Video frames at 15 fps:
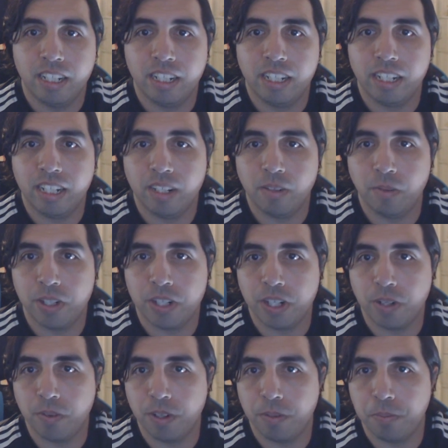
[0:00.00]
And I wish I
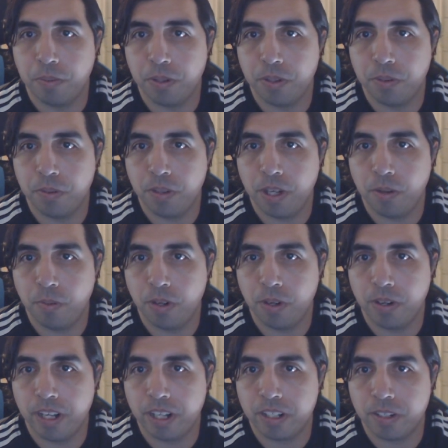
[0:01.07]
would have put who they were
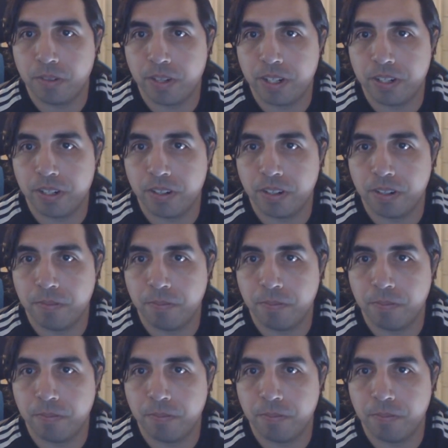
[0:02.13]
next to each other.